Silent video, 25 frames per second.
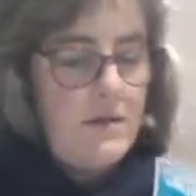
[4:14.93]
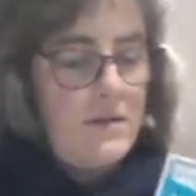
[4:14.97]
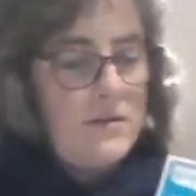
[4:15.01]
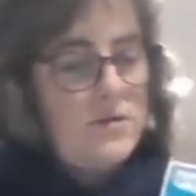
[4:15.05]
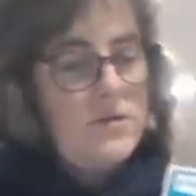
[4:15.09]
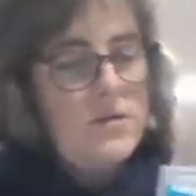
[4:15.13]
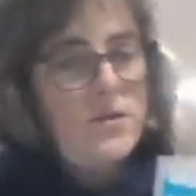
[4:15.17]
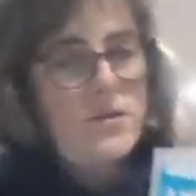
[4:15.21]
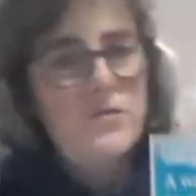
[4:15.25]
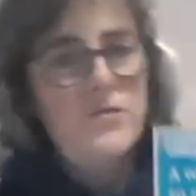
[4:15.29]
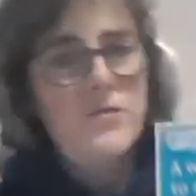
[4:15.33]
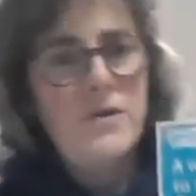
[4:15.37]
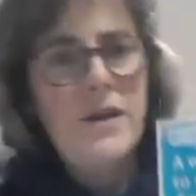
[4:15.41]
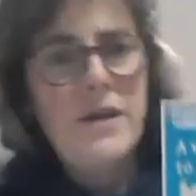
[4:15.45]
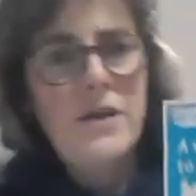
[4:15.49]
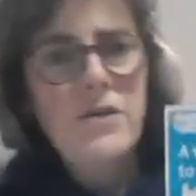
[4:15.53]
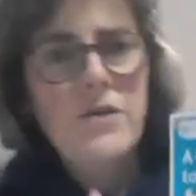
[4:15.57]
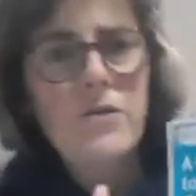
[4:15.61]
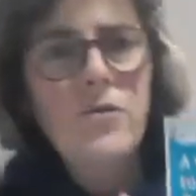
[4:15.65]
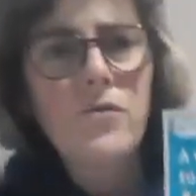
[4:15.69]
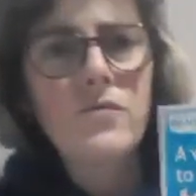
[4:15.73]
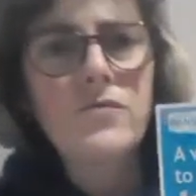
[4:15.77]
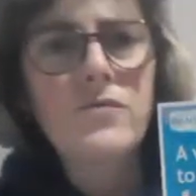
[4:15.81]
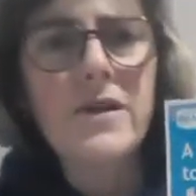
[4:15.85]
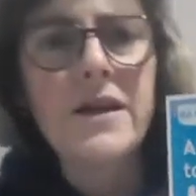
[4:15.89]
to create
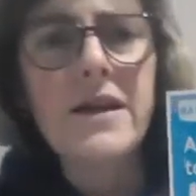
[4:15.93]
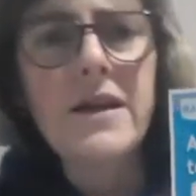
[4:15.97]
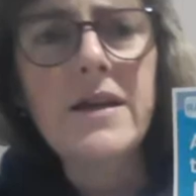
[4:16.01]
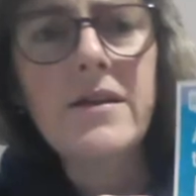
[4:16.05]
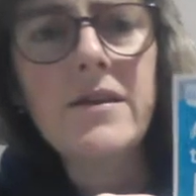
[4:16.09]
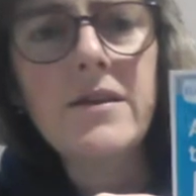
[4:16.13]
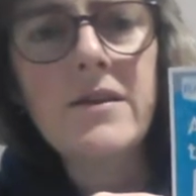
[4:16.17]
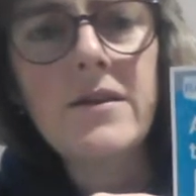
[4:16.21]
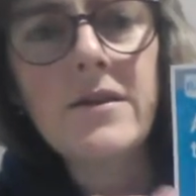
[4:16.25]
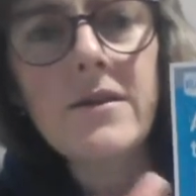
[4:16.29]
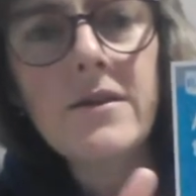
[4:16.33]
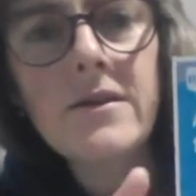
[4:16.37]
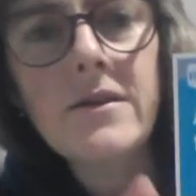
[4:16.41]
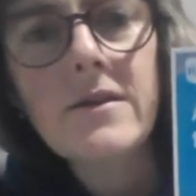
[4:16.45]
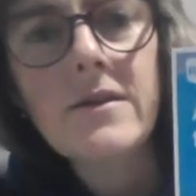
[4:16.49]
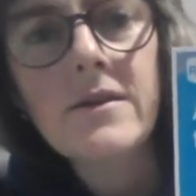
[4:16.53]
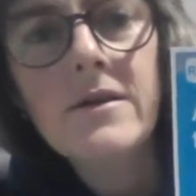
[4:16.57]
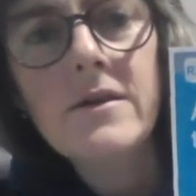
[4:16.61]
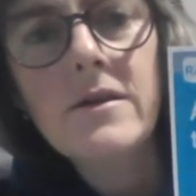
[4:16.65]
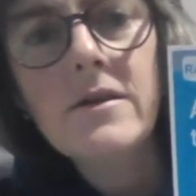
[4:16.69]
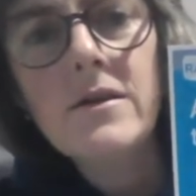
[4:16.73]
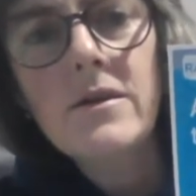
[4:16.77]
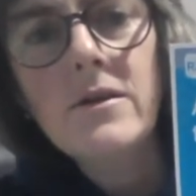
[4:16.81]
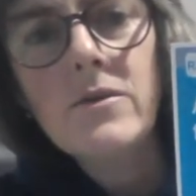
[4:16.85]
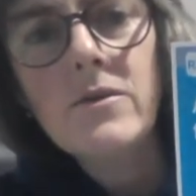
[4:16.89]
your wreath,
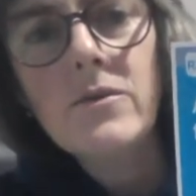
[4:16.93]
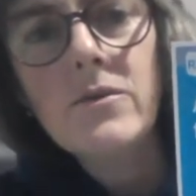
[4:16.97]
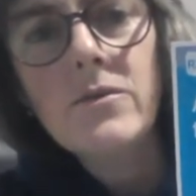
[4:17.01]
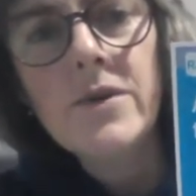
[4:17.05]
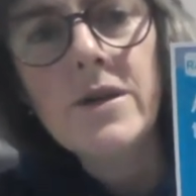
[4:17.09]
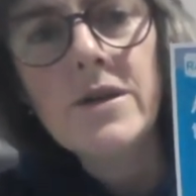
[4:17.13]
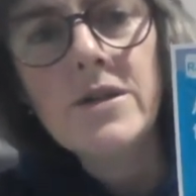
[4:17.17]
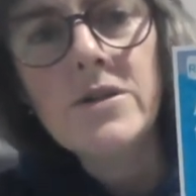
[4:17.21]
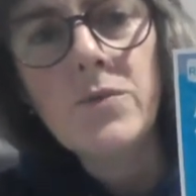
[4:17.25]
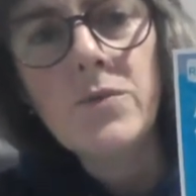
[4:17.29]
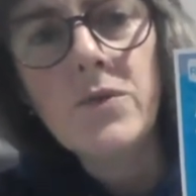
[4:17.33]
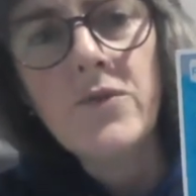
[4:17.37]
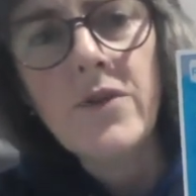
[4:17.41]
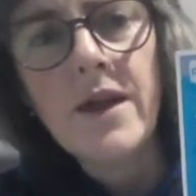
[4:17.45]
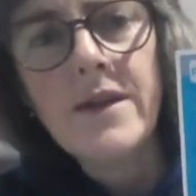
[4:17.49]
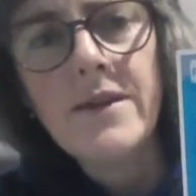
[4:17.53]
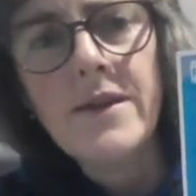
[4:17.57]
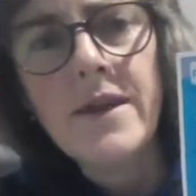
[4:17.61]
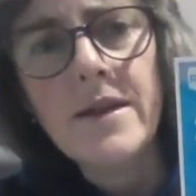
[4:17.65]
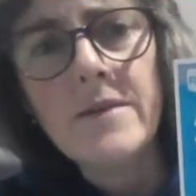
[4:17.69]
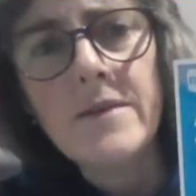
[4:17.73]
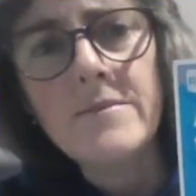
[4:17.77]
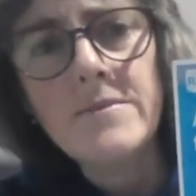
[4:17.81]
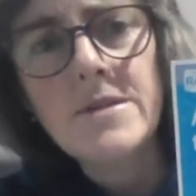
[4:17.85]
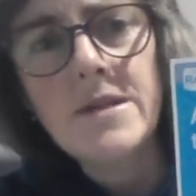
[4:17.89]
which will then
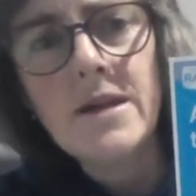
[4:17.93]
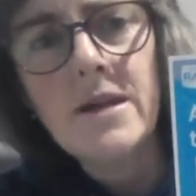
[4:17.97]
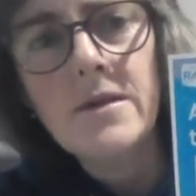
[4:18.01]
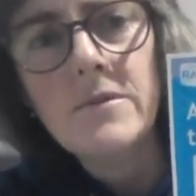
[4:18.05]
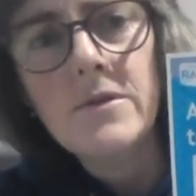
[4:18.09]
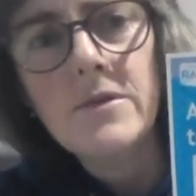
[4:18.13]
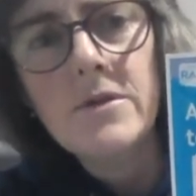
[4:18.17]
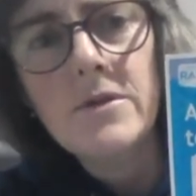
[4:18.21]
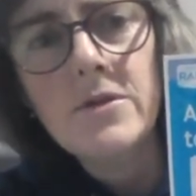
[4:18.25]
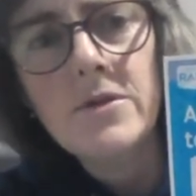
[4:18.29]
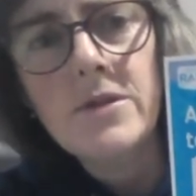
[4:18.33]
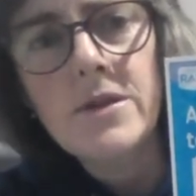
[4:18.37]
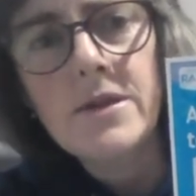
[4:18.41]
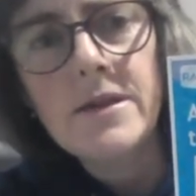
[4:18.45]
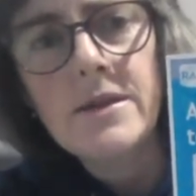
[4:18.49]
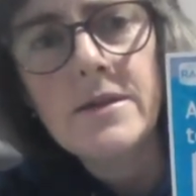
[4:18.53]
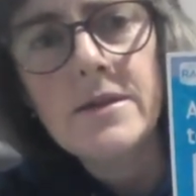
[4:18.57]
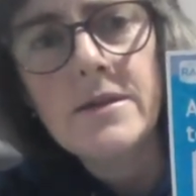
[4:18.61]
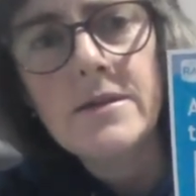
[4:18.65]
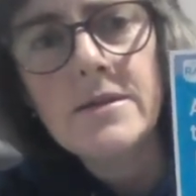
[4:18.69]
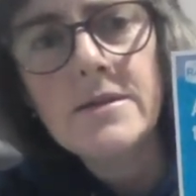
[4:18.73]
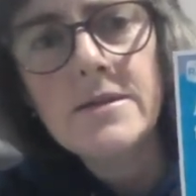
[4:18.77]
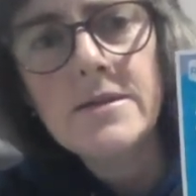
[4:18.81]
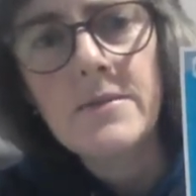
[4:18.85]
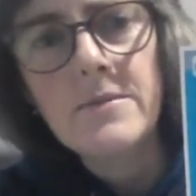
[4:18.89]
end up looking
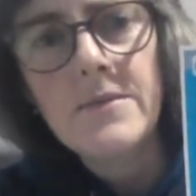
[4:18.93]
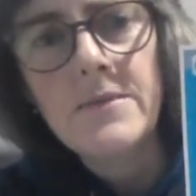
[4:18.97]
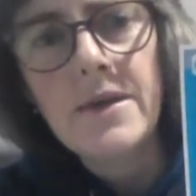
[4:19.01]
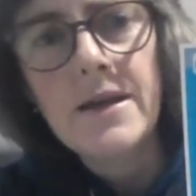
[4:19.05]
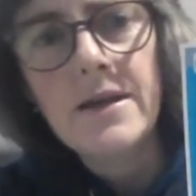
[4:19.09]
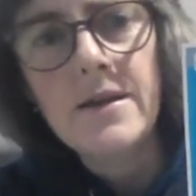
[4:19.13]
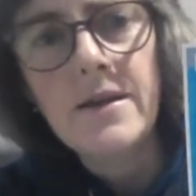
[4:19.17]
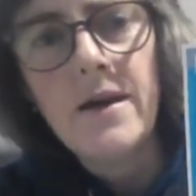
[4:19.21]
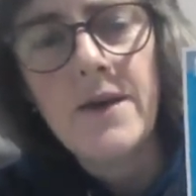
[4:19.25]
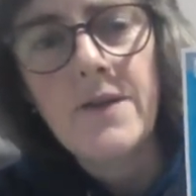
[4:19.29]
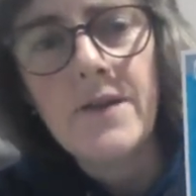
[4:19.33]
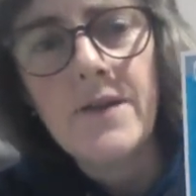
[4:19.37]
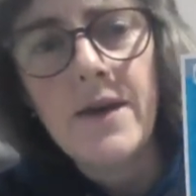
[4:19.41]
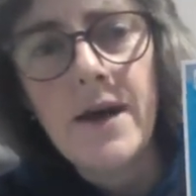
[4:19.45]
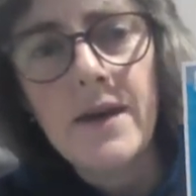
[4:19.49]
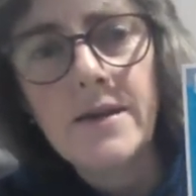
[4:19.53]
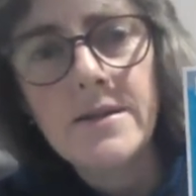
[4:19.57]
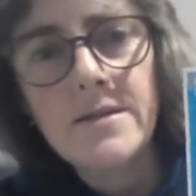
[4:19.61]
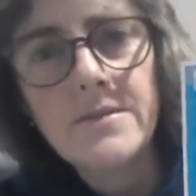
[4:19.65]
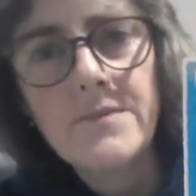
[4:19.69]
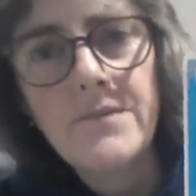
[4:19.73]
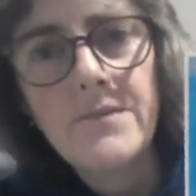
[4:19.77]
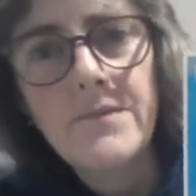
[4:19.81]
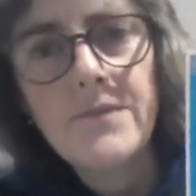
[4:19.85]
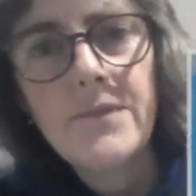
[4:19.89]
something like that.
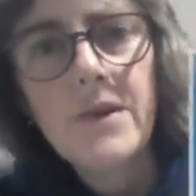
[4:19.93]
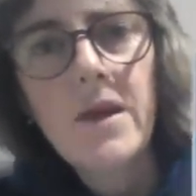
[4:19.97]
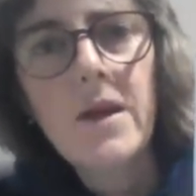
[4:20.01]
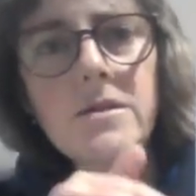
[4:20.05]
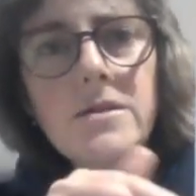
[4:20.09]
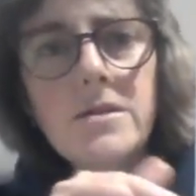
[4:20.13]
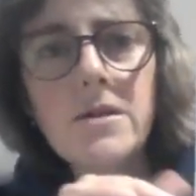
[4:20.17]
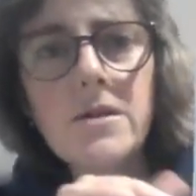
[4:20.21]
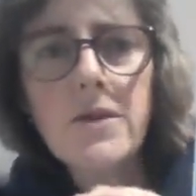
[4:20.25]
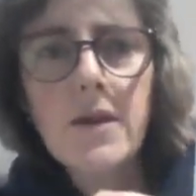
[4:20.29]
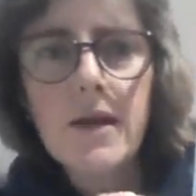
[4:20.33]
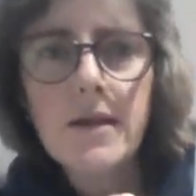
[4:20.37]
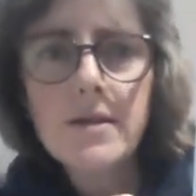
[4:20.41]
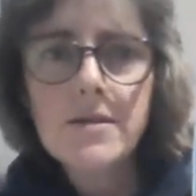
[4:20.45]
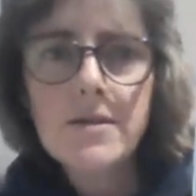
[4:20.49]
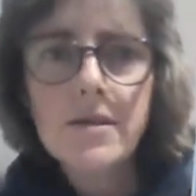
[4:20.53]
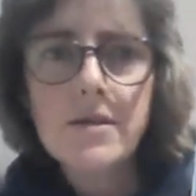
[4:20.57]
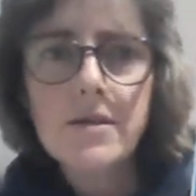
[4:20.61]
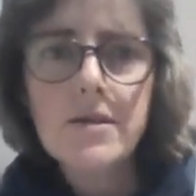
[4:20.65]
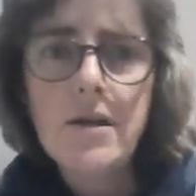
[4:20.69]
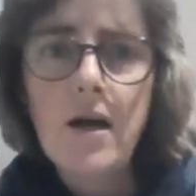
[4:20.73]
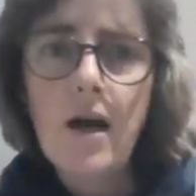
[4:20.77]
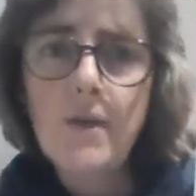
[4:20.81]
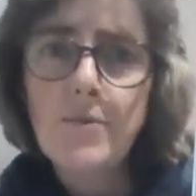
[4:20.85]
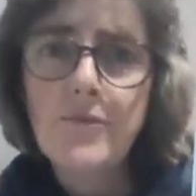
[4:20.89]
So that's the
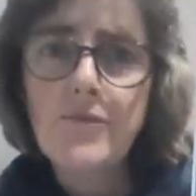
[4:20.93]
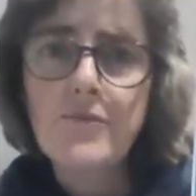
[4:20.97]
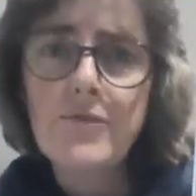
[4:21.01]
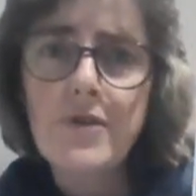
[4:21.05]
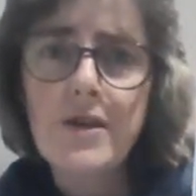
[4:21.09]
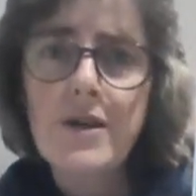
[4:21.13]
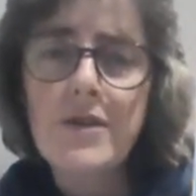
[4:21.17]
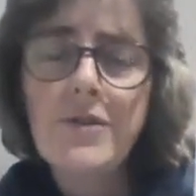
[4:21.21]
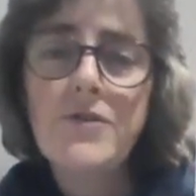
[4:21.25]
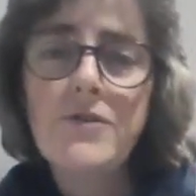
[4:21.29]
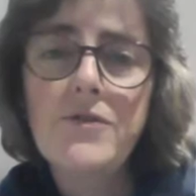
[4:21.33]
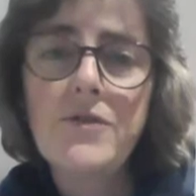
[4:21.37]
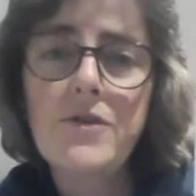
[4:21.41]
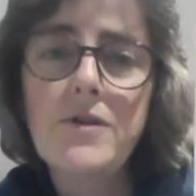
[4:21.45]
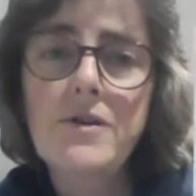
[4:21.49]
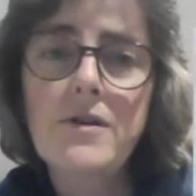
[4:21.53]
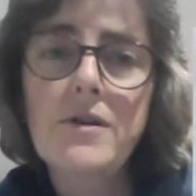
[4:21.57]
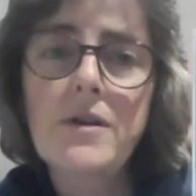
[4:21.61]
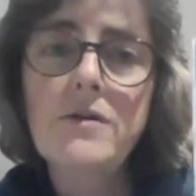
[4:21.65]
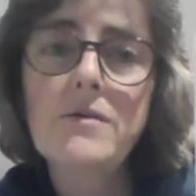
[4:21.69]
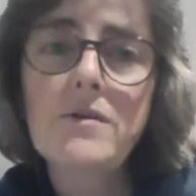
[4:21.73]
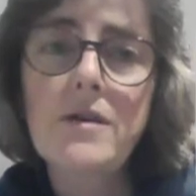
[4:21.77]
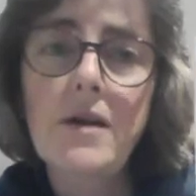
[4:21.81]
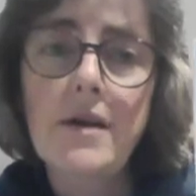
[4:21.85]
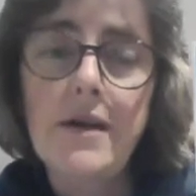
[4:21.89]
type of wreath that
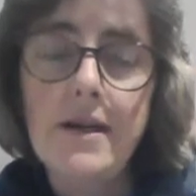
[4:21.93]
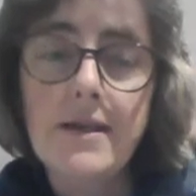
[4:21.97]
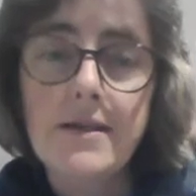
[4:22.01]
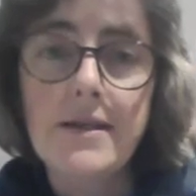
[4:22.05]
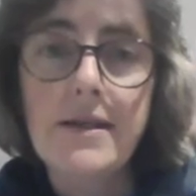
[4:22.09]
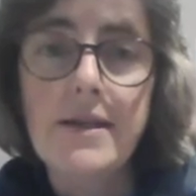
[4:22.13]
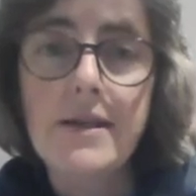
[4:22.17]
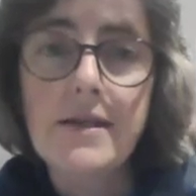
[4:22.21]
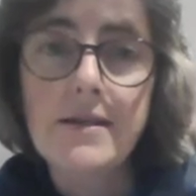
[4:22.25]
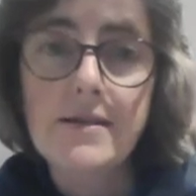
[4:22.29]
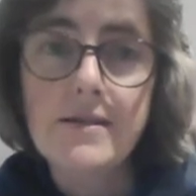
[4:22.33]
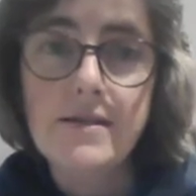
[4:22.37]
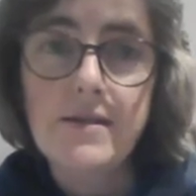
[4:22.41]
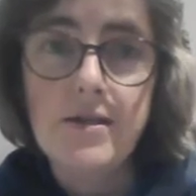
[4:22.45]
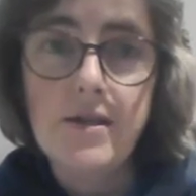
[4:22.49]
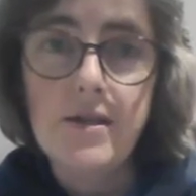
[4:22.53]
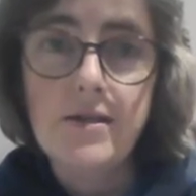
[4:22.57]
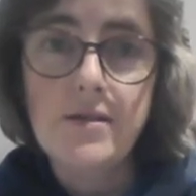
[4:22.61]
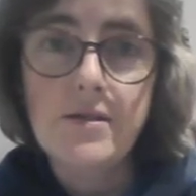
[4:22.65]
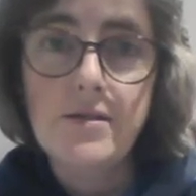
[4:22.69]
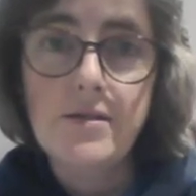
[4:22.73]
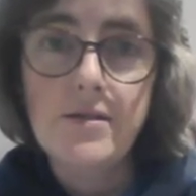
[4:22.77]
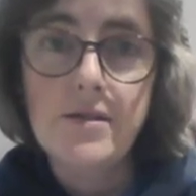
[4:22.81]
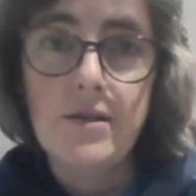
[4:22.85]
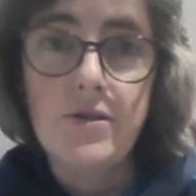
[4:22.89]
Girlguiding is
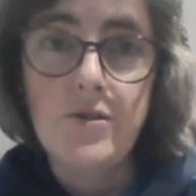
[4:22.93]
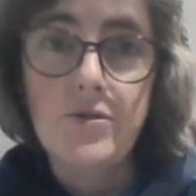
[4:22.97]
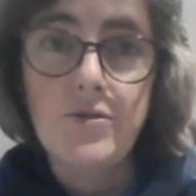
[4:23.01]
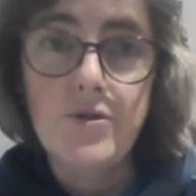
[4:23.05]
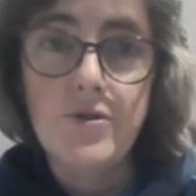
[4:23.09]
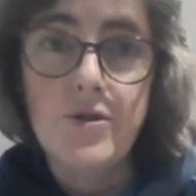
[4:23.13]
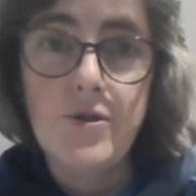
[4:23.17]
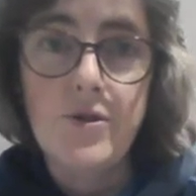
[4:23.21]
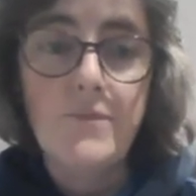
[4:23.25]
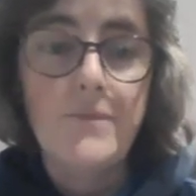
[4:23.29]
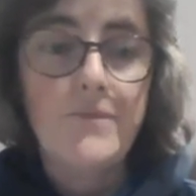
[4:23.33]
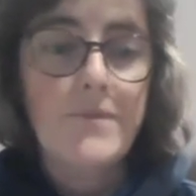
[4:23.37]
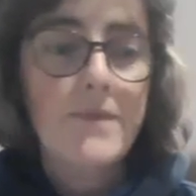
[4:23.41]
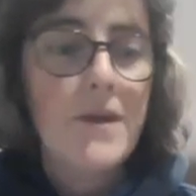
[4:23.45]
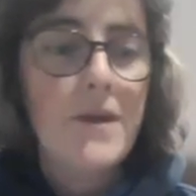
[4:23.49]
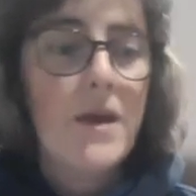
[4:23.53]
suggesting you do.